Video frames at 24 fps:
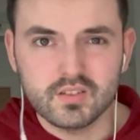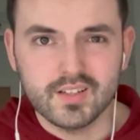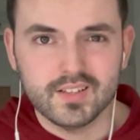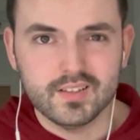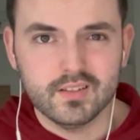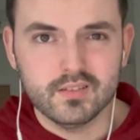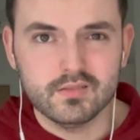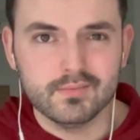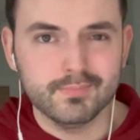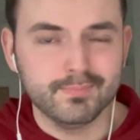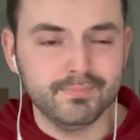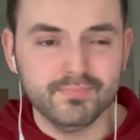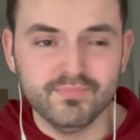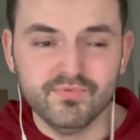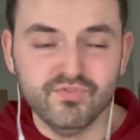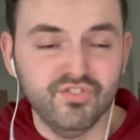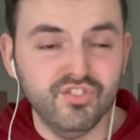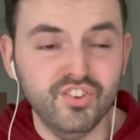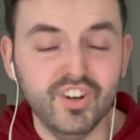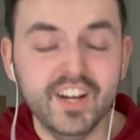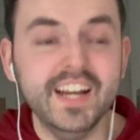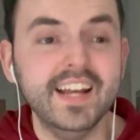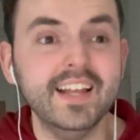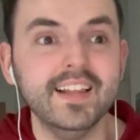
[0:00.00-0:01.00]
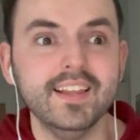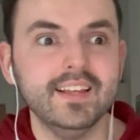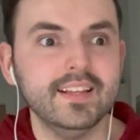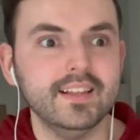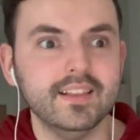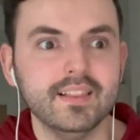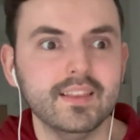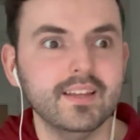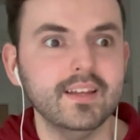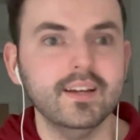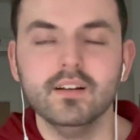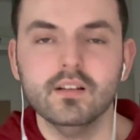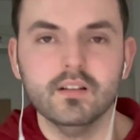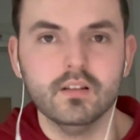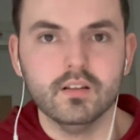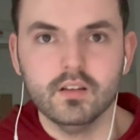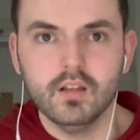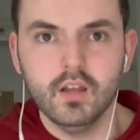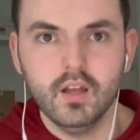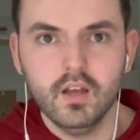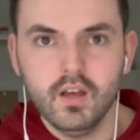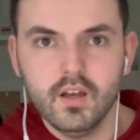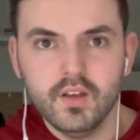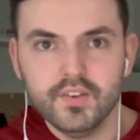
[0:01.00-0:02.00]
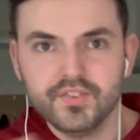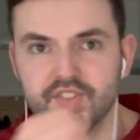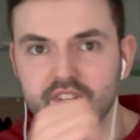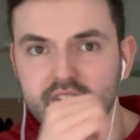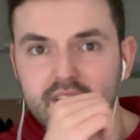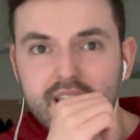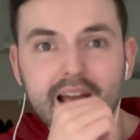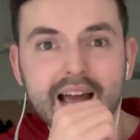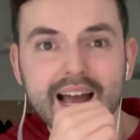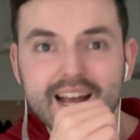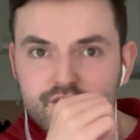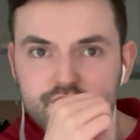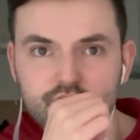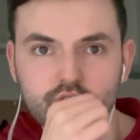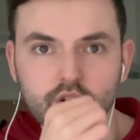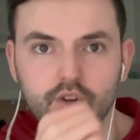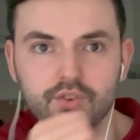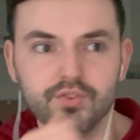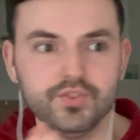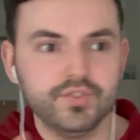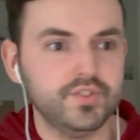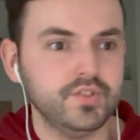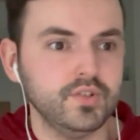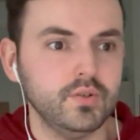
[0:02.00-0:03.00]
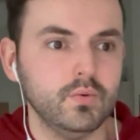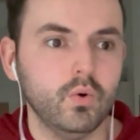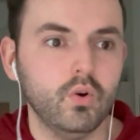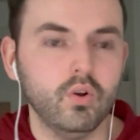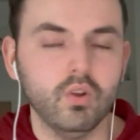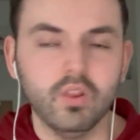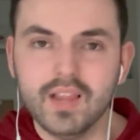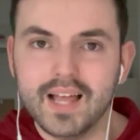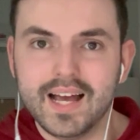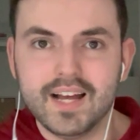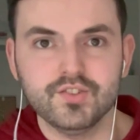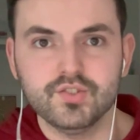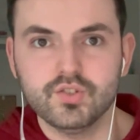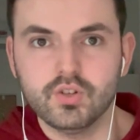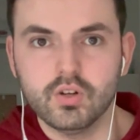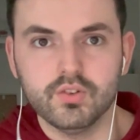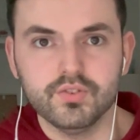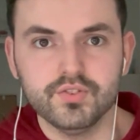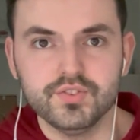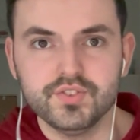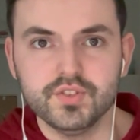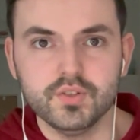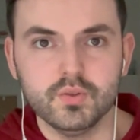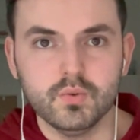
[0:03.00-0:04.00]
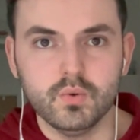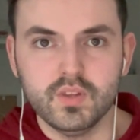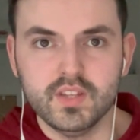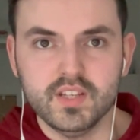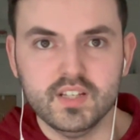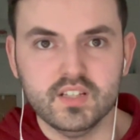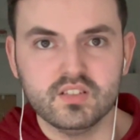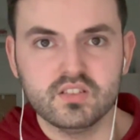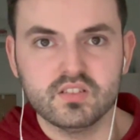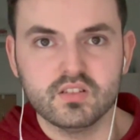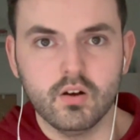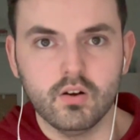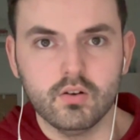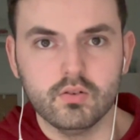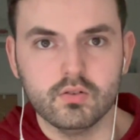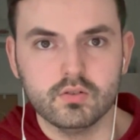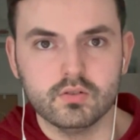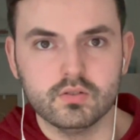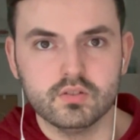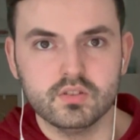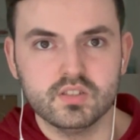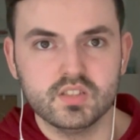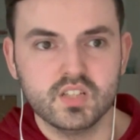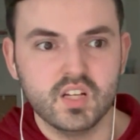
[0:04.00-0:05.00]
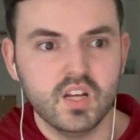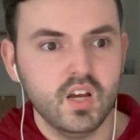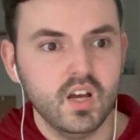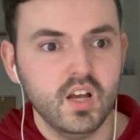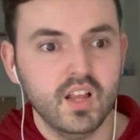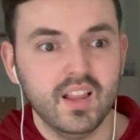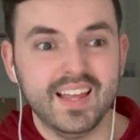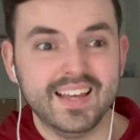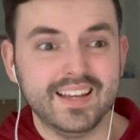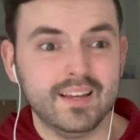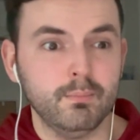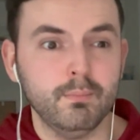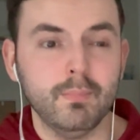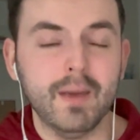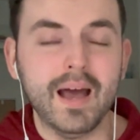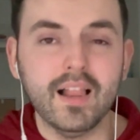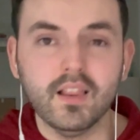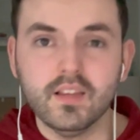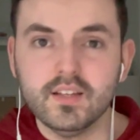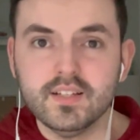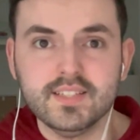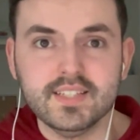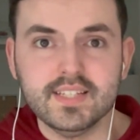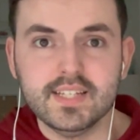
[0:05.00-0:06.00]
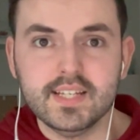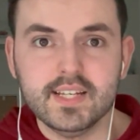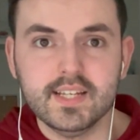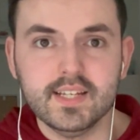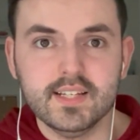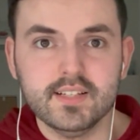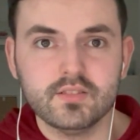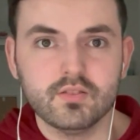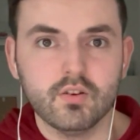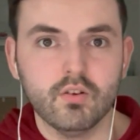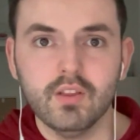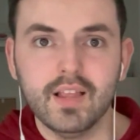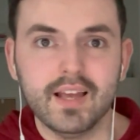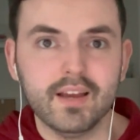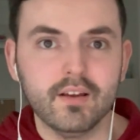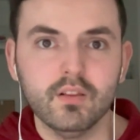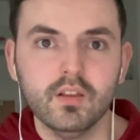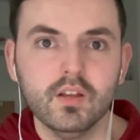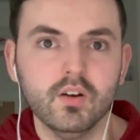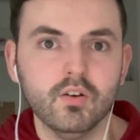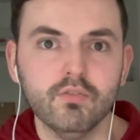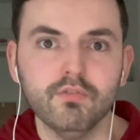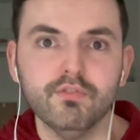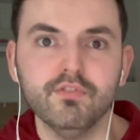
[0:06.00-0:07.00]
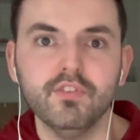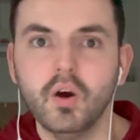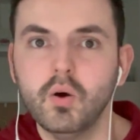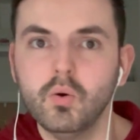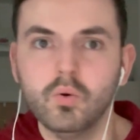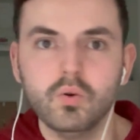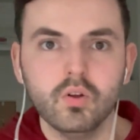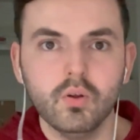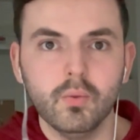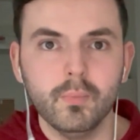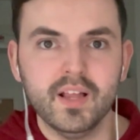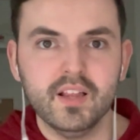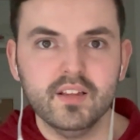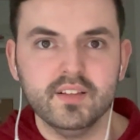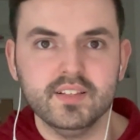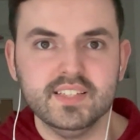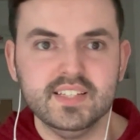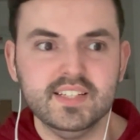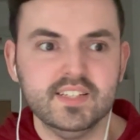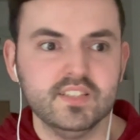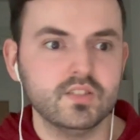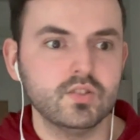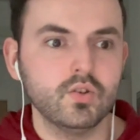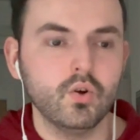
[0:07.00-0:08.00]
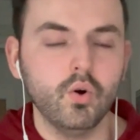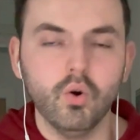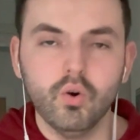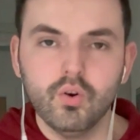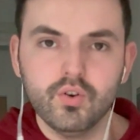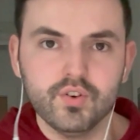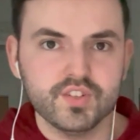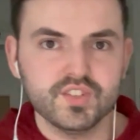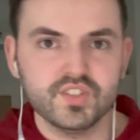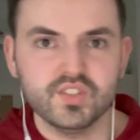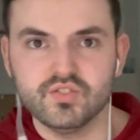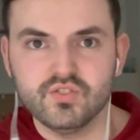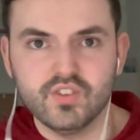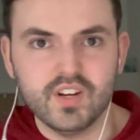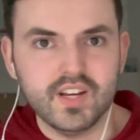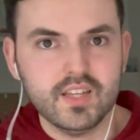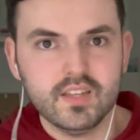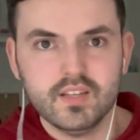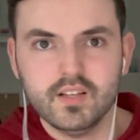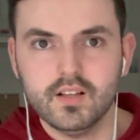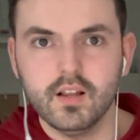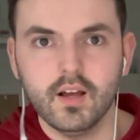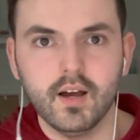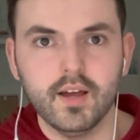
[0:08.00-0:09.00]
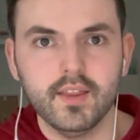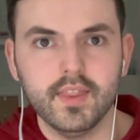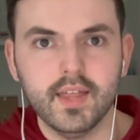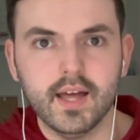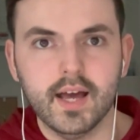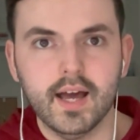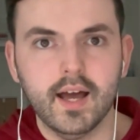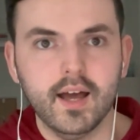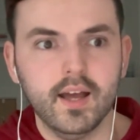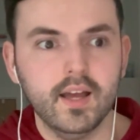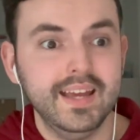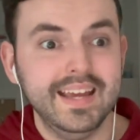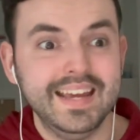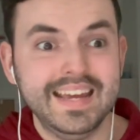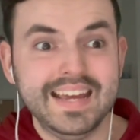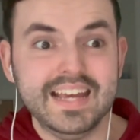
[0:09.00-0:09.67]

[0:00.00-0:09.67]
Like, there's really little to catch on to or latch on to with these songs, like melodies or like little vocal melodies, choruses or anything like that.